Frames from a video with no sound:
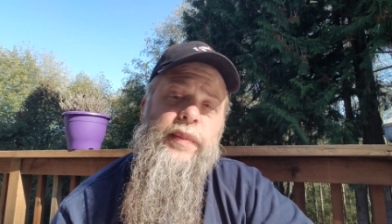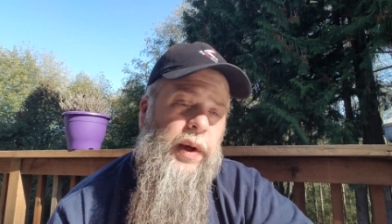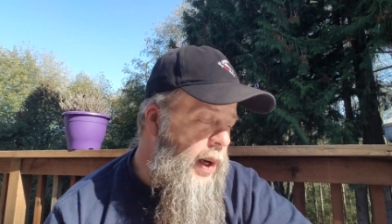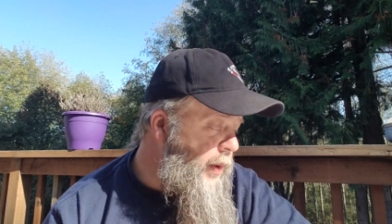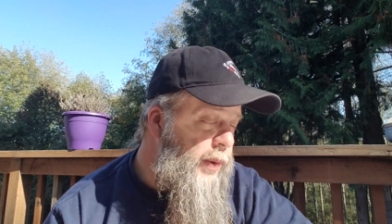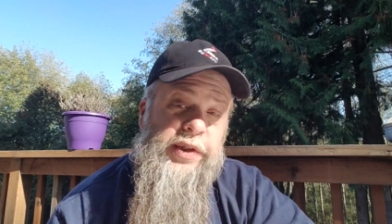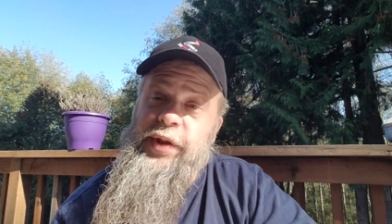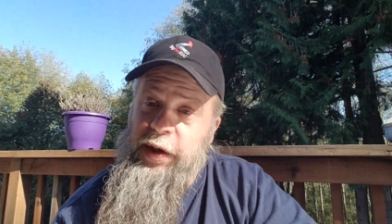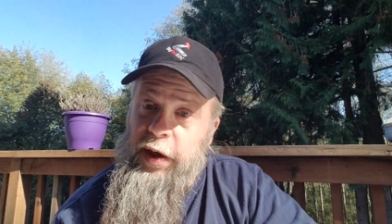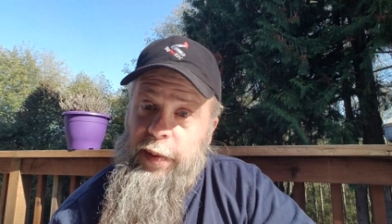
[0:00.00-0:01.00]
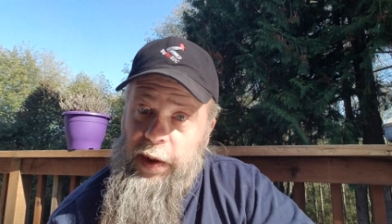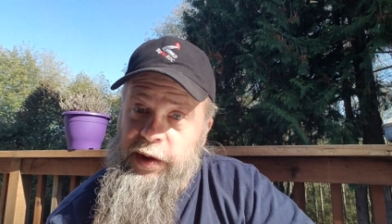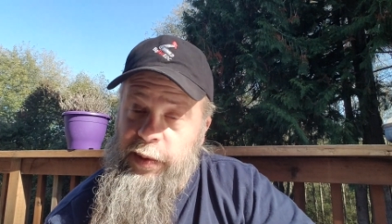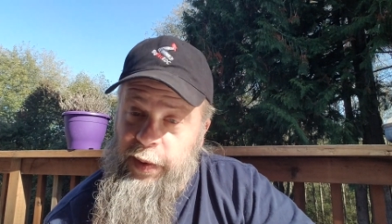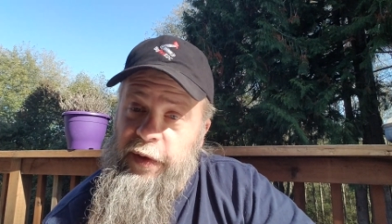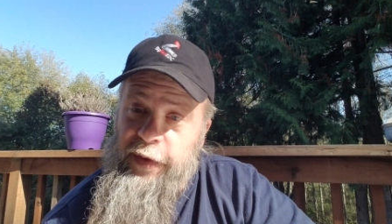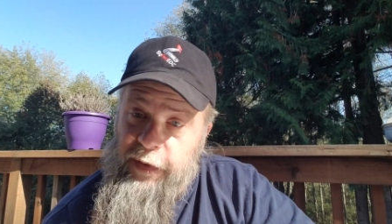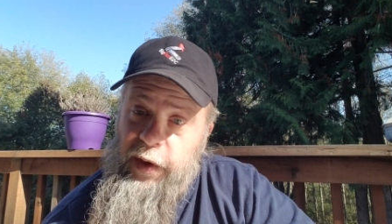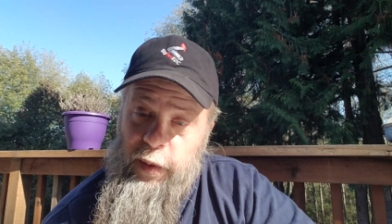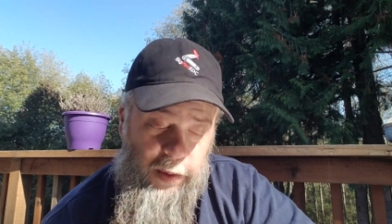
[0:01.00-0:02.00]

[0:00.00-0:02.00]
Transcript: how about we just talk about some of my favorite. We